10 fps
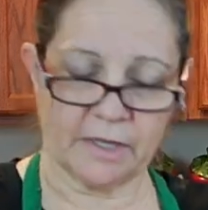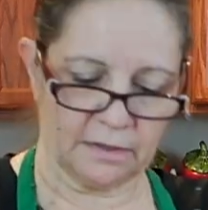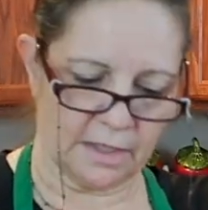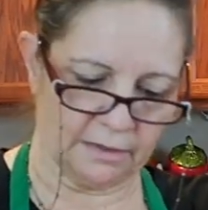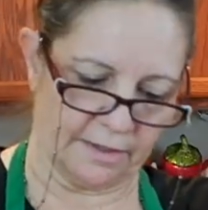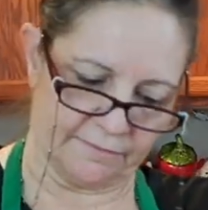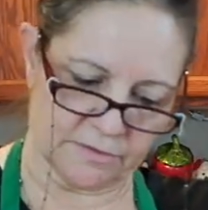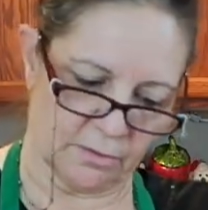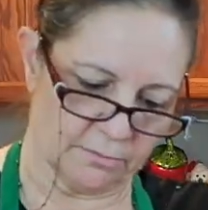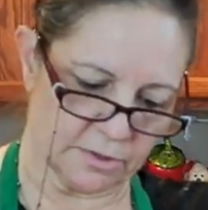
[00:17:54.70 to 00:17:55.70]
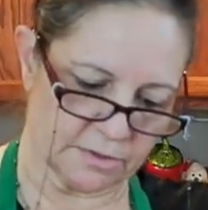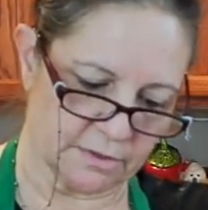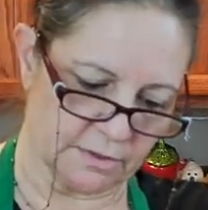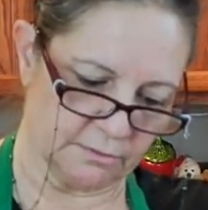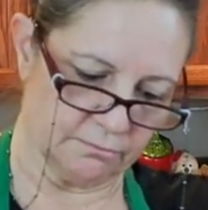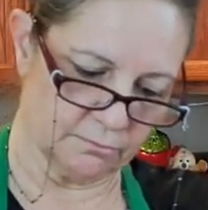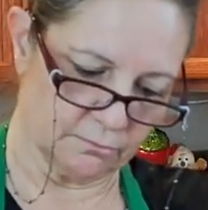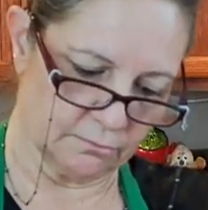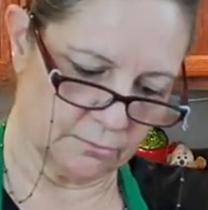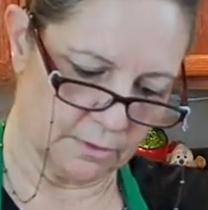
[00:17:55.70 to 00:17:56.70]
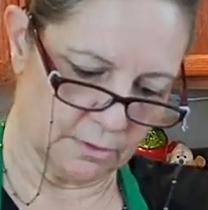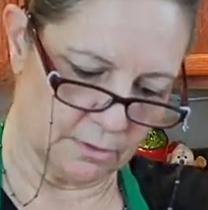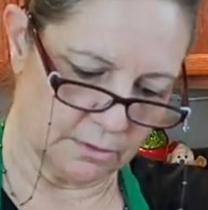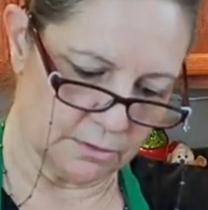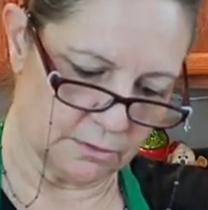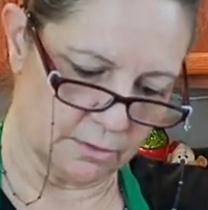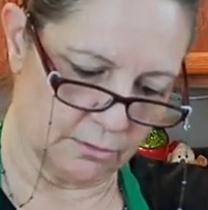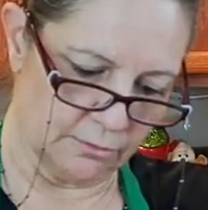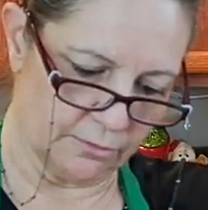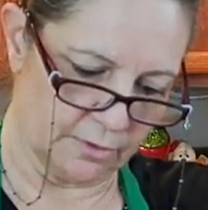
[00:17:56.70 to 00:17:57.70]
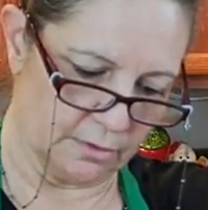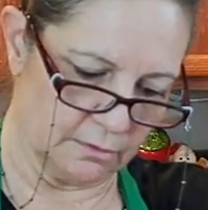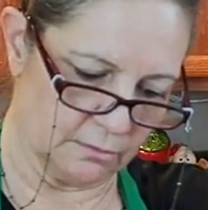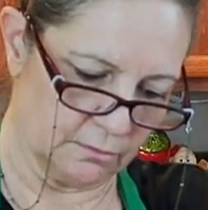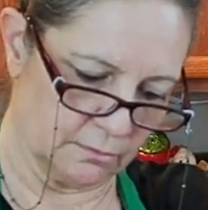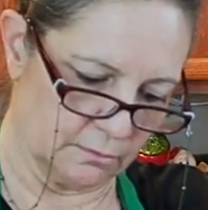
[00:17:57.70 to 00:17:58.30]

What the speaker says: I've got a lot left, so I'm just going to do the whole thing.